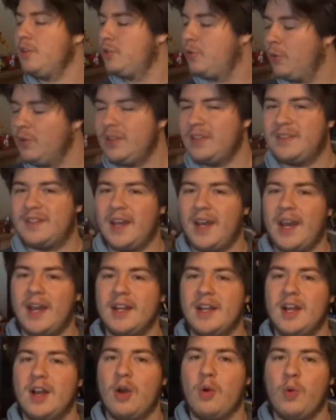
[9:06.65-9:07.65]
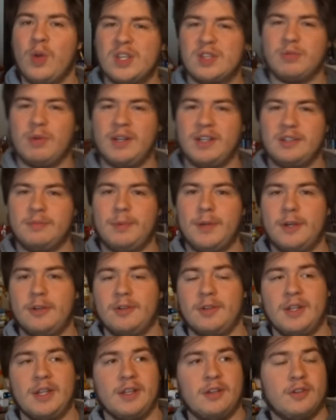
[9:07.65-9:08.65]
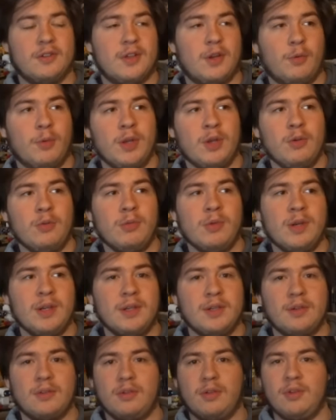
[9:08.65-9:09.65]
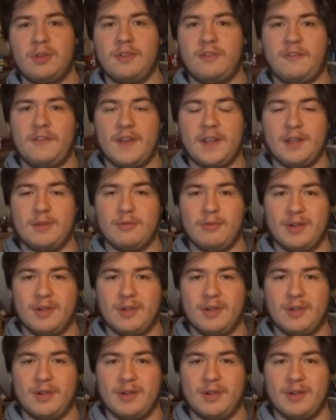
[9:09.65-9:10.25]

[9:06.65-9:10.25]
You decide which one is better, either the real one or the fake